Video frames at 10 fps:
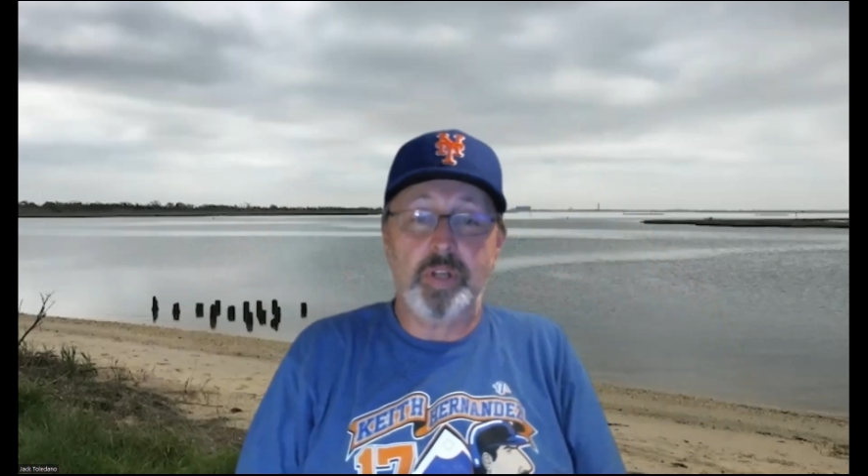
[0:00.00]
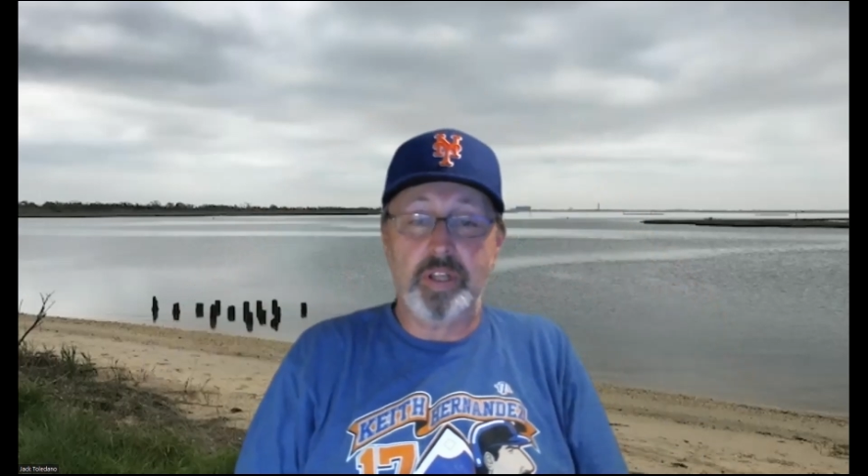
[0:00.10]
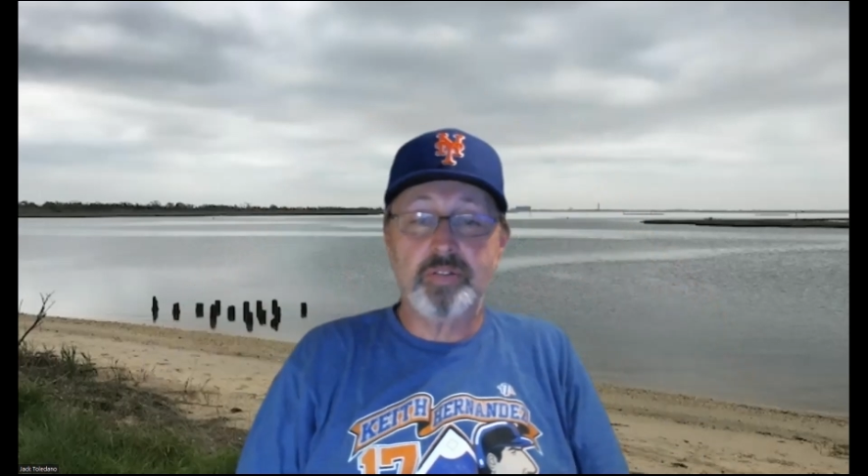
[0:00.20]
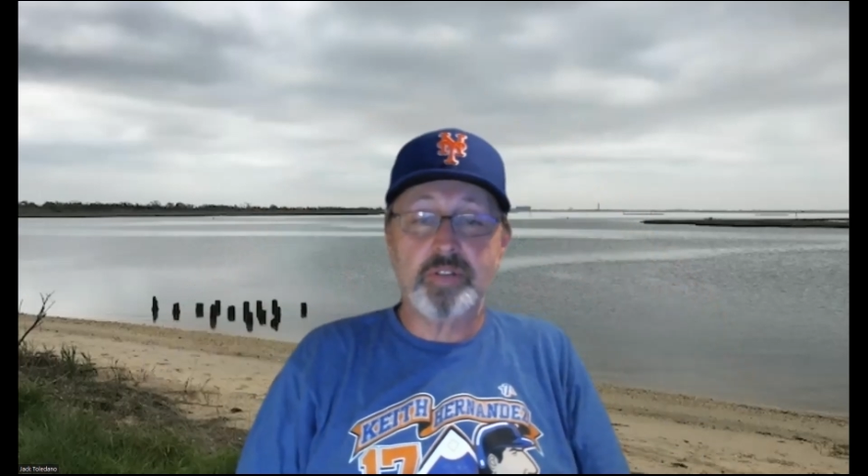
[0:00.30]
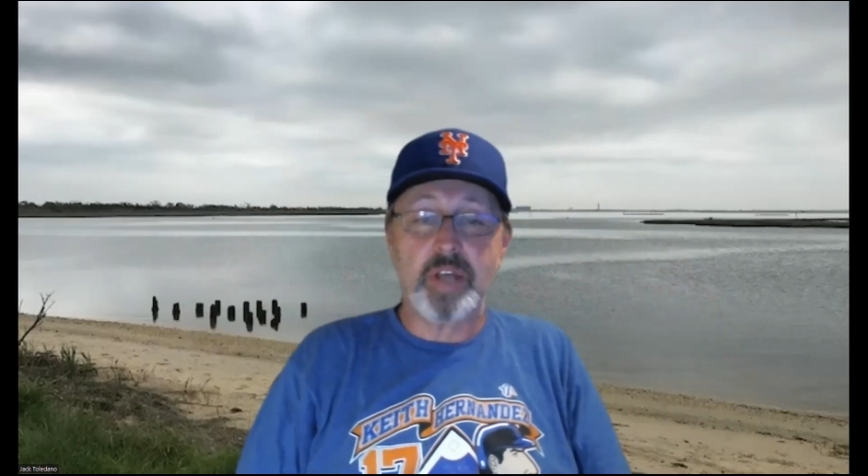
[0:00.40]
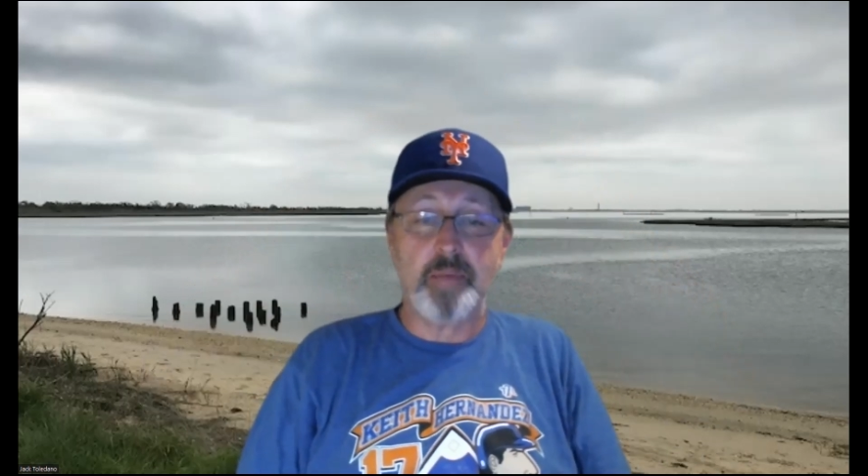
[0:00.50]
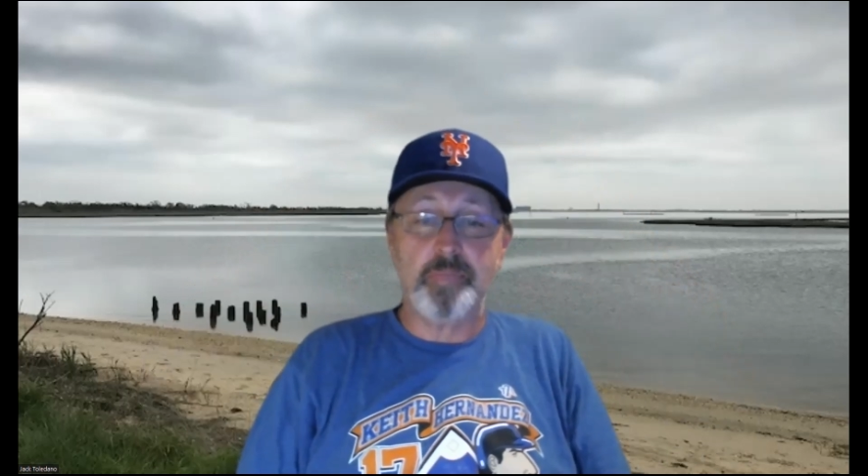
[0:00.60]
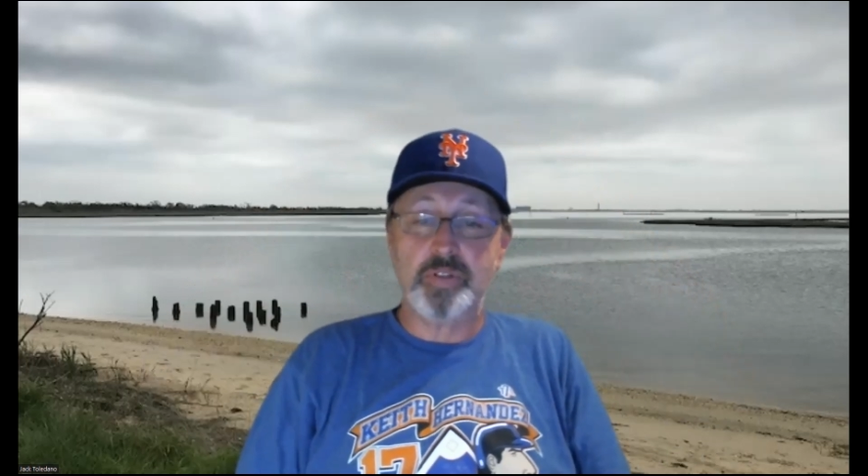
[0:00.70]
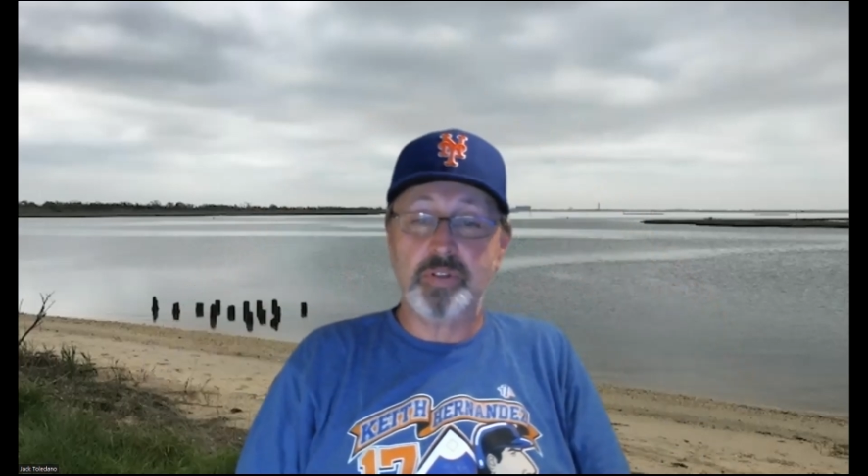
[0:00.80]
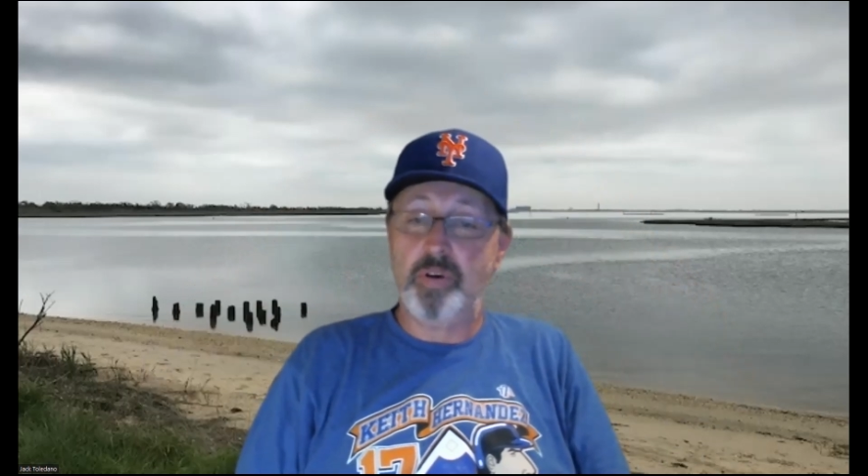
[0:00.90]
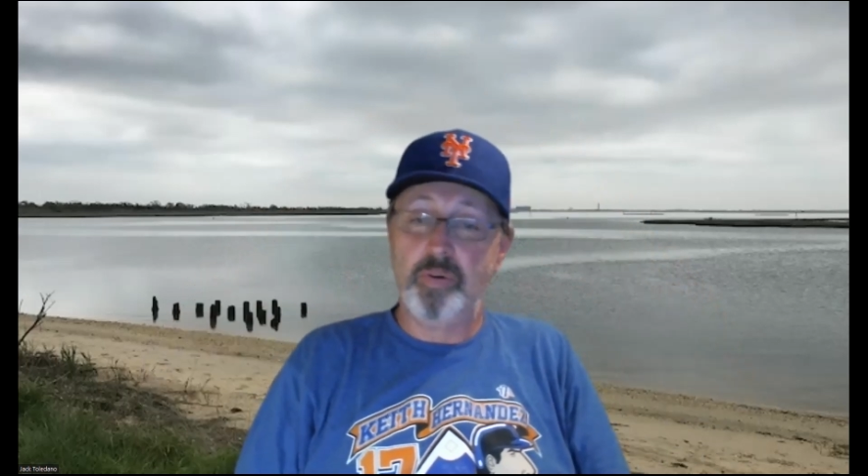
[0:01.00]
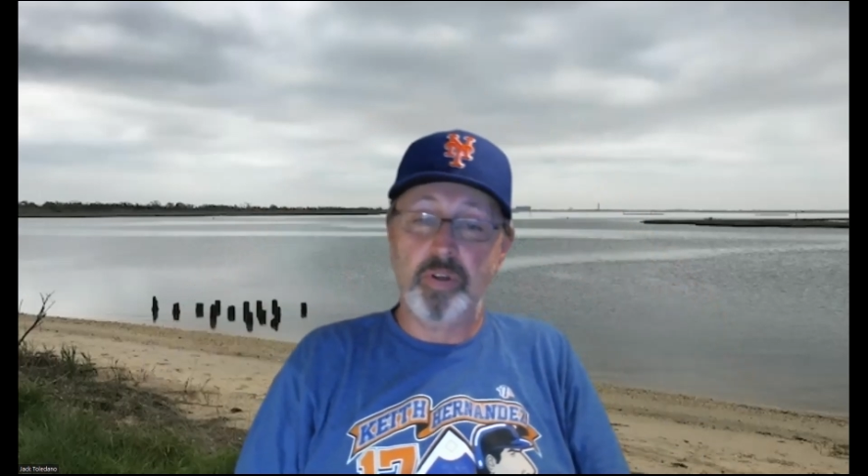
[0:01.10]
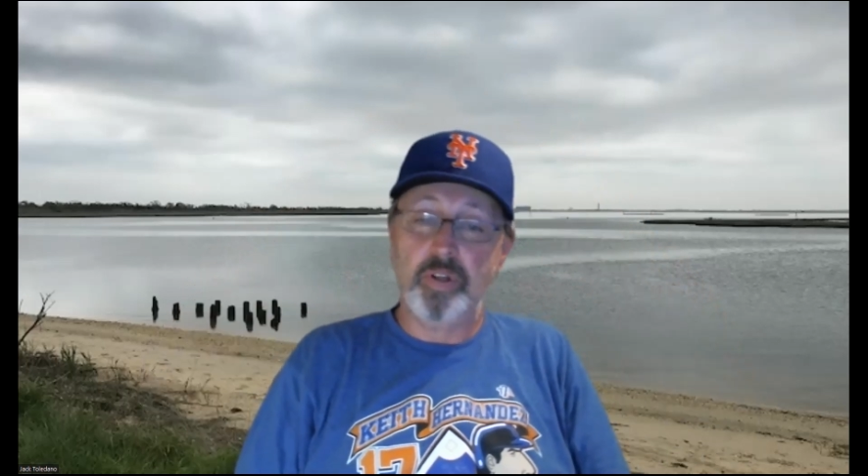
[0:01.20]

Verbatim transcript: in this episode,